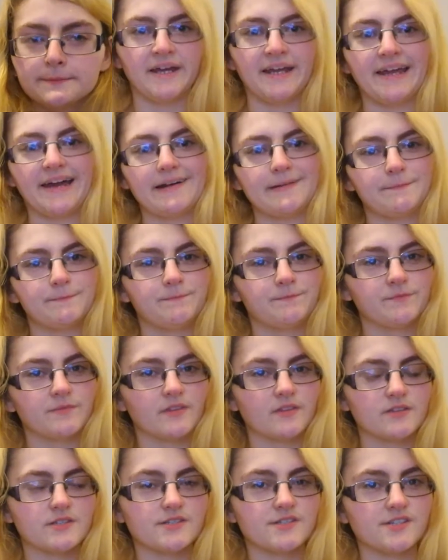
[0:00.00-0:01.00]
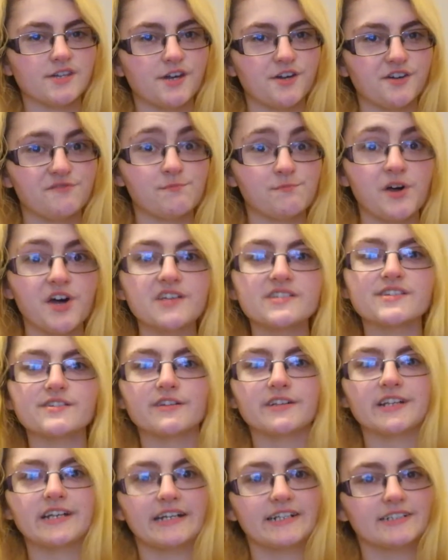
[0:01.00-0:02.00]
But yeah, so,
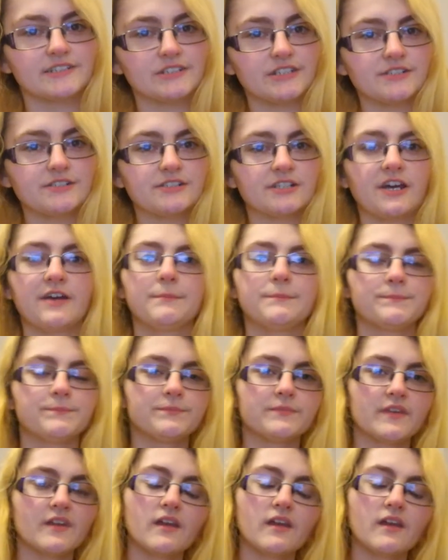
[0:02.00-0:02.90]
personal anecdote time.